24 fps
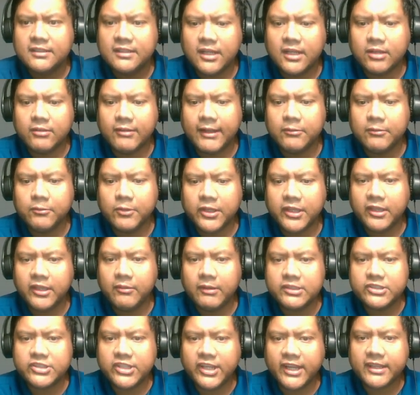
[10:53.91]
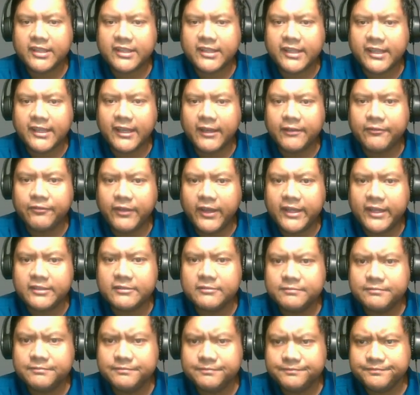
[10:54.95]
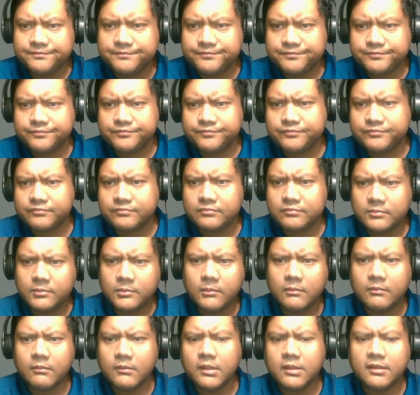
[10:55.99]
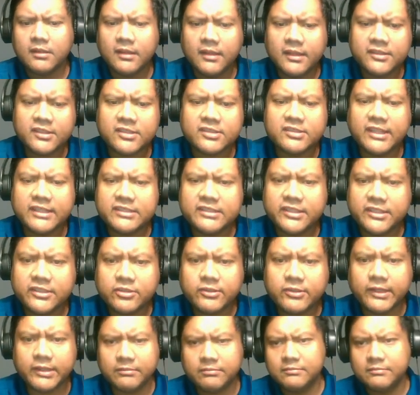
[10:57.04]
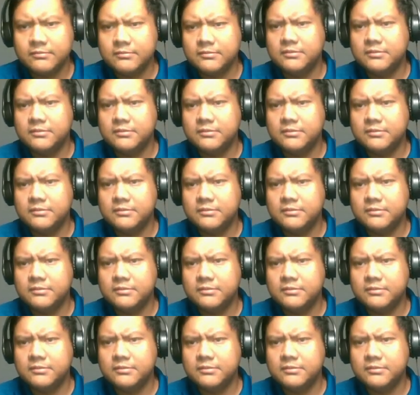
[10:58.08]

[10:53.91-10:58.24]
alright, rook e1 check, king f8, and just knight c3.